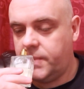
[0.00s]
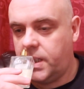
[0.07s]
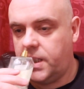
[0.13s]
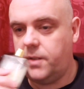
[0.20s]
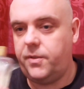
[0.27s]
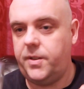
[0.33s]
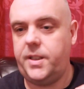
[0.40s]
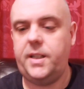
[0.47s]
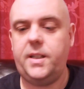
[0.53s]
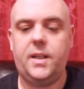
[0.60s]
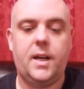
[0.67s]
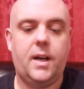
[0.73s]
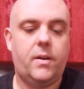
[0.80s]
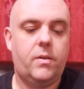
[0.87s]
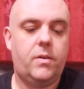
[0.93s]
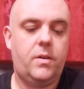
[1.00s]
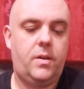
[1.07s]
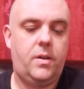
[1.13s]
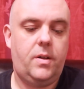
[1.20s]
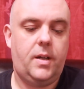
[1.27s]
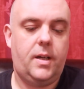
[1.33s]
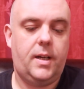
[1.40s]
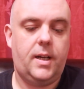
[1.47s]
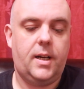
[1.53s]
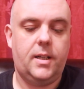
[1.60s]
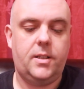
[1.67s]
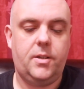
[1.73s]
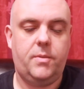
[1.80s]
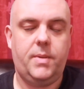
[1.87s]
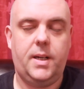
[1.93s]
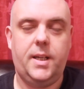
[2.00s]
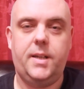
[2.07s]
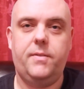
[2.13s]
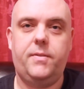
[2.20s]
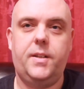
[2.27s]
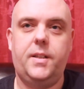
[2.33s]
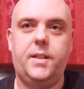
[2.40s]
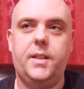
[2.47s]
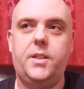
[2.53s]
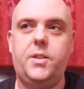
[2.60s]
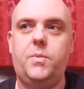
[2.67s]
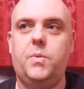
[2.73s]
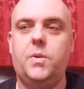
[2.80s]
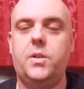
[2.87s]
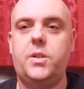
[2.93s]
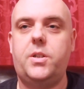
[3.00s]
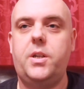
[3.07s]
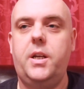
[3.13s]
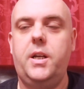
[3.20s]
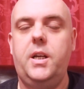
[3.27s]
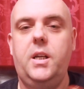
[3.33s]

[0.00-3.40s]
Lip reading: And if you didn't know, I do believe that this was